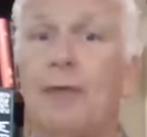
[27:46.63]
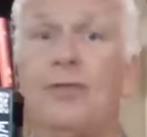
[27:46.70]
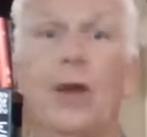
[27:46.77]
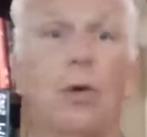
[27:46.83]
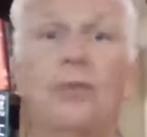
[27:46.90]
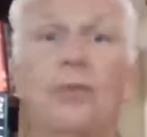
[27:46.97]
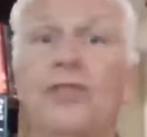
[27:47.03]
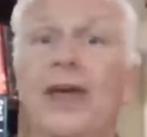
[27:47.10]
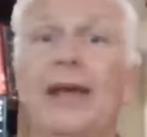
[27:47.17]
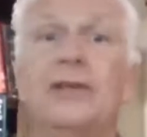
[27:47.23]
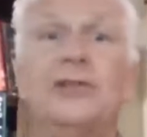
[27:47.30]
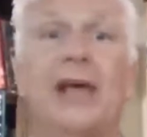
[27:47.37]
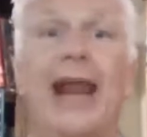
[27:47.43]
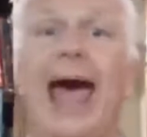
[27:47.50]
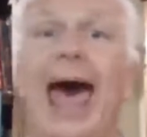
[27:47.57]
There were
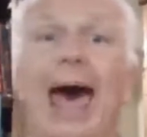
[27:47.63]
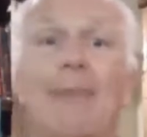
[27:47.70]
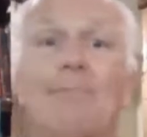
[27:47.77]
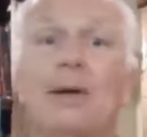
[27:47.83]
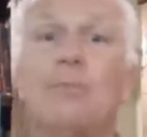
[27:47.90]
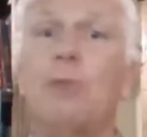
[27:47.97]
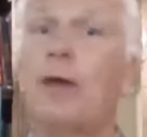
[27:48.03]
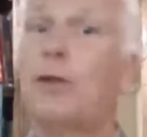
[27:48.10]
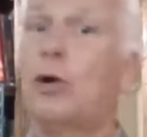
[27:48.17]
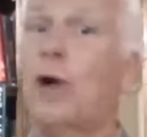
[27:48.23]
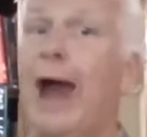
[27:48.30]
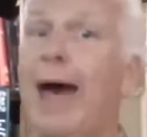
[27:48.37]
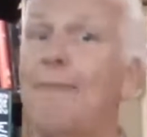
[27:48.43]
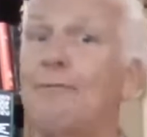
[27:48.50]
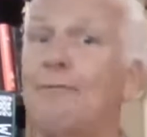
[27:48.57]
things that happened. Brother
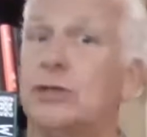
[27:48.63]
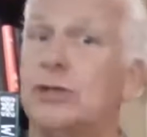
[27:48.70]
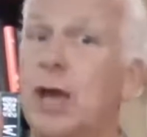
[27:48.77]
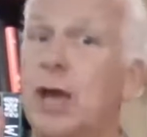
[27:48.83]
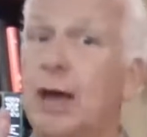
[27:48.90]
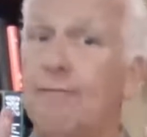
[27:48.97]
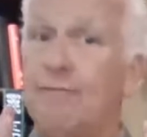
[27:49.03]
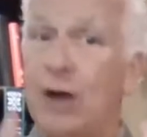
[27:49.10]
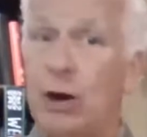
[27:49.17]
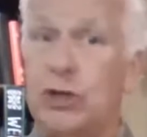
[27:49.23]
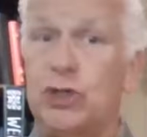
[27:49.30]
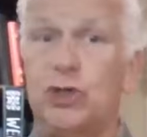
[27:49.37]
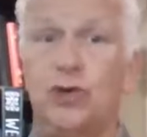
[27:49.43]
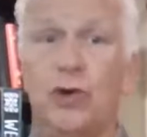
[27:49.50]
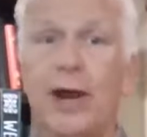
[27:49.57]
Kraft was very
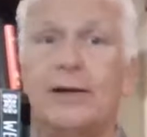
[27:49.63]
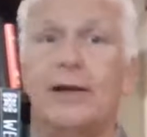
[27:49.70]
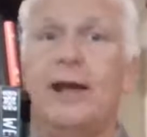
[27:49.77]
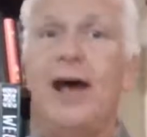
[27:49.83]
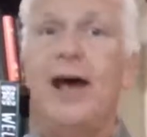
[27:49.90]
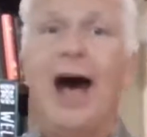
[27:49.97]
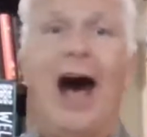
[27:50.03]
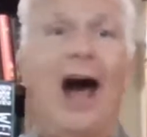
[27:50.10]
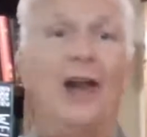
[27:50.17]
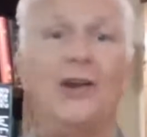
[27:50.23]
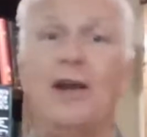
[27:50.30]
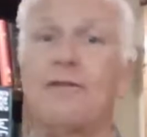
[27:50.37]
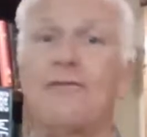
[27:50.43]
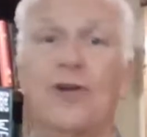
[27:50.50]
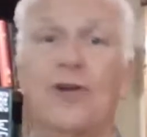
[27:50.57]
strict. I'll
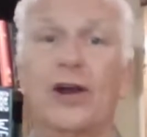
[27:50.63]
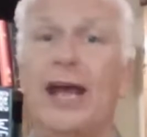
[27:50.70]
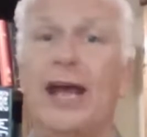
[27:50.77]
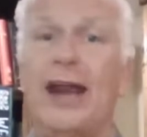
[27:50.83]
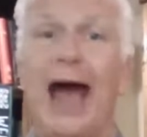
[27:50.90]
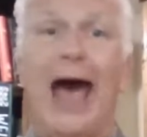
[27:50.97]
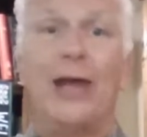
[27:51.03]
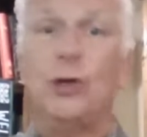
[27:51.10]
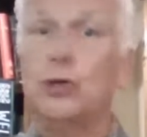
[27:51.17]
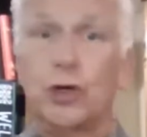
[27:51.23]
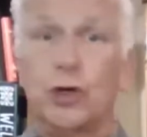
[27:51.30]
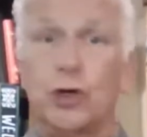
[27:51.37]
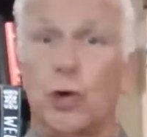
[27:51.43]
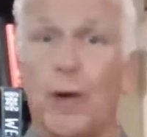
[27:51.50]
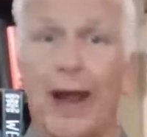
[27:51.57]
never forget, I
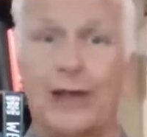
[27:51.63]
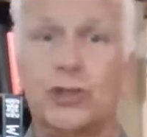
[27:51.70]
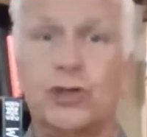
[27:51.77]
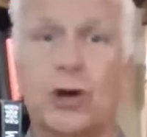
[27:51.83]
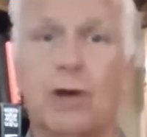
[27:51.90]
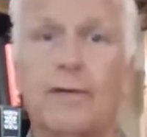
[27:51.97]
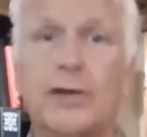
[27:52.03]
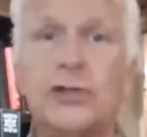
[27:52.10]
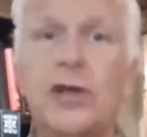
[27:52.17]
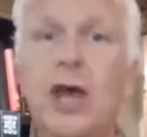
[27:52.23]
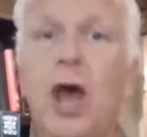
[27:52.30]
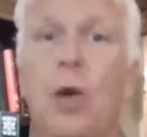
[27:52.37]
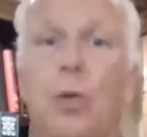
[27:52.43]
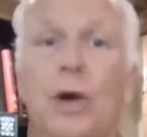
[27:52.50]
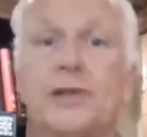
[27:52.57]
used to direct service.
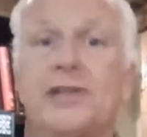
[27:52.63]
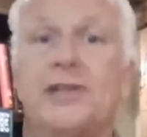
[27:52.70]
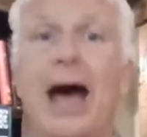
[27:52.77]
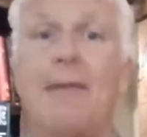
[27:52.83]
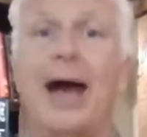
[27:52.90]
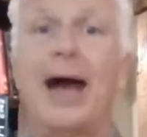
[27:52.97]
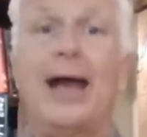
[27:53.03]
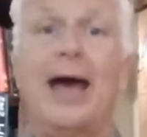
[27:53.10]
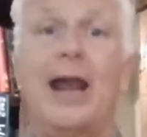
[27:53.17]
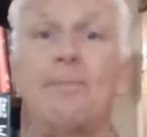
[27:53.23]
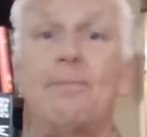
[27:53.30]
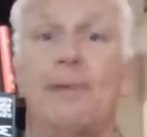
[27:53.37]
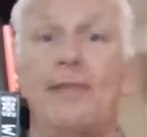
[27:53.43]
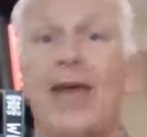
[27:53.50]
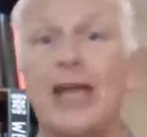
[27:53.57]
One time I got
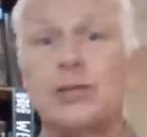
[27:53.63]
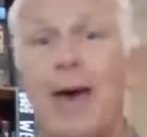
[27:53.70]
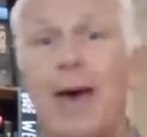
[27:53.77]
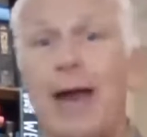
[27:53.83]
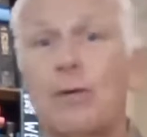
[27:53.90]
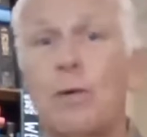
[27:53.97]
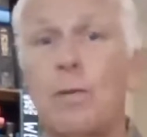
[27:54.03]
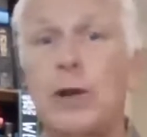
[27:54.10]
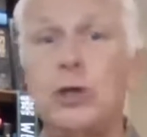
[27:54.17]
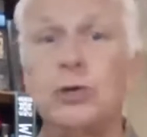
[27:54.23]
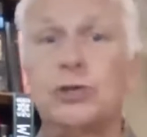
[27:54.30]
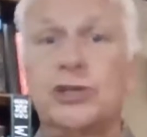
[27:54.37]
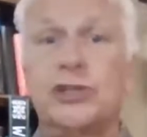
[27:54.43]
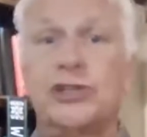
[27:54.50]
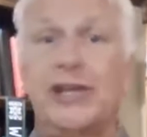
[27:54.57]
up, and that's back when we
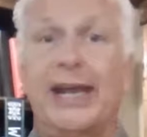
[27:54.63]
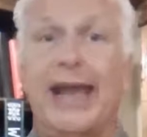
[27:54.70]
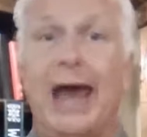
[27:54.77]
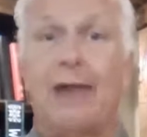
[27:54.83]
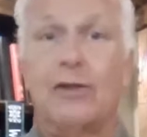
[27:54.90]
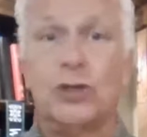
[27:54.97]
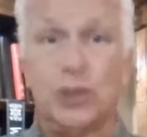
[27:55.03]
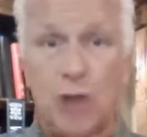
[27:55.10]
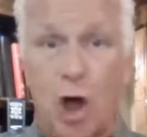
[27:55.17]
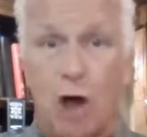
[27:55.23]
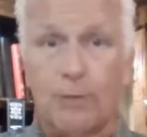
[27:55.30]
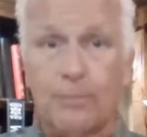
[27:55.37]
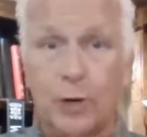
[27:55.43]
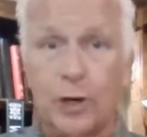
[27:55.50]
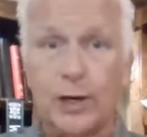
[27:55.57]
used to sing out of the
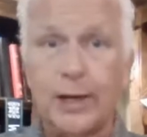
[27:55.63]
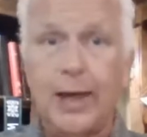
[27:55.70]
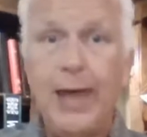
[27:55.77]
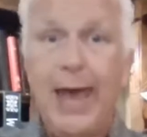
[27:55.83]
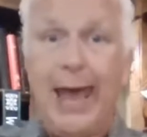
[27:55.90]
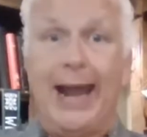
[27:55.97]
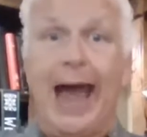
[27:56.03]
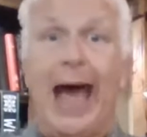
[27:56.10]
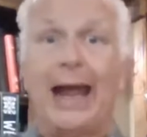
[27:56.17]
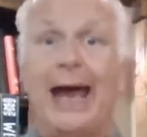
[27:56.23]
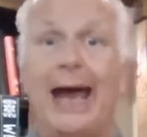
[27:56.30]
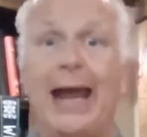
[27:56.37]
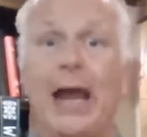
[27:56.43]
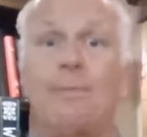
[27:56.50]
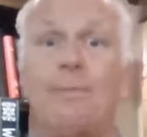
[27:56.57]
songbook, and I
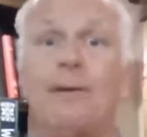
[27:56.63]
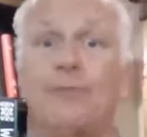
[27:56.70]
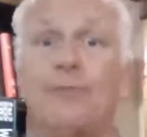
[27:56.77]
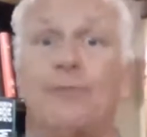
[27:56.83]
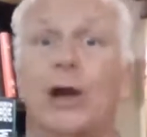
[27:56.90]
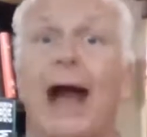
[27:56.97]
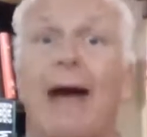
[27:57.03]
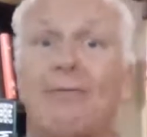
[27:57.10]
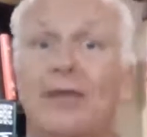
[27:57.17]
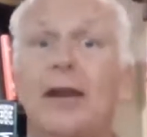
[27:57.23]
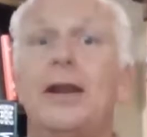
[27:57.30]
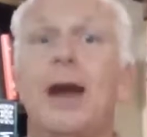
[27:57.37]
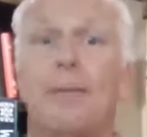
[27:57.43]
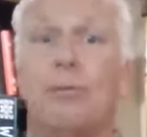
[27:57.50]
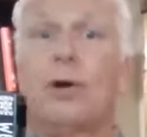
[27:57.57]
got up and forgot the
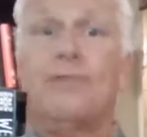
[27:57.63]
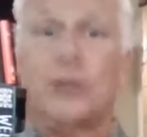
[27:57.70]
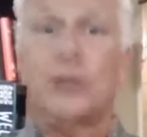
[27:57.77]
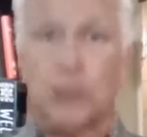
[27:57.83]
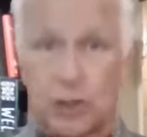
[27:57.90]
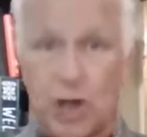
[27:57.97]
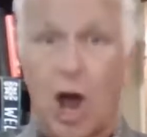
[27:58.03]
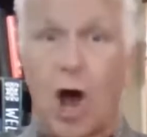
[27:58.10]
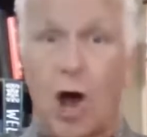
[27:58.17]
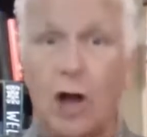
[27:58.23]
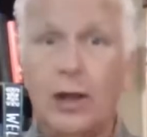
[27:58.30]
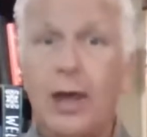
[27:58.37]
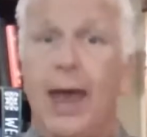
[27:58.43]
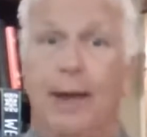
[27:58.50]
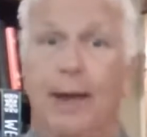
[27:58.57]
number of the song
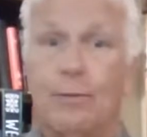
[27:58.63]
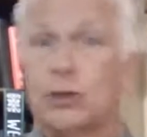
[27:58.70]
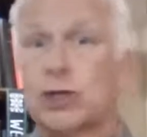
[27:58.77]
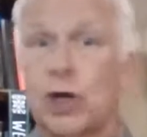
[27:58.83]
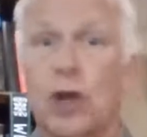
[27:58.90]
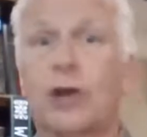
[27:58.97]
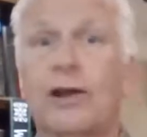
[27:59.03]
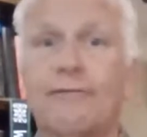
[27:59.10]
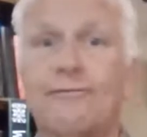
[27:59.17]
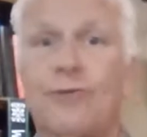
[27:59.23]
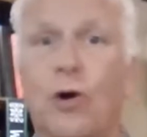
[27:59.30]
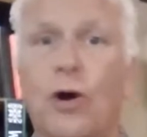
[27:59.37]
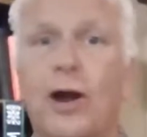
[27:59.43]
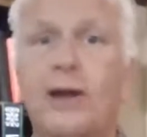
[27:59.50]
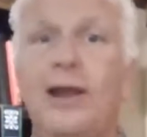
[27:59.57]
and was looking
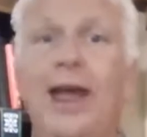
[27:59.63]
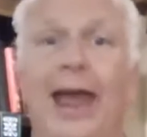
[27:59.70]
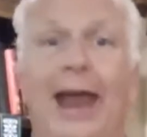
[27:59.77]
for it,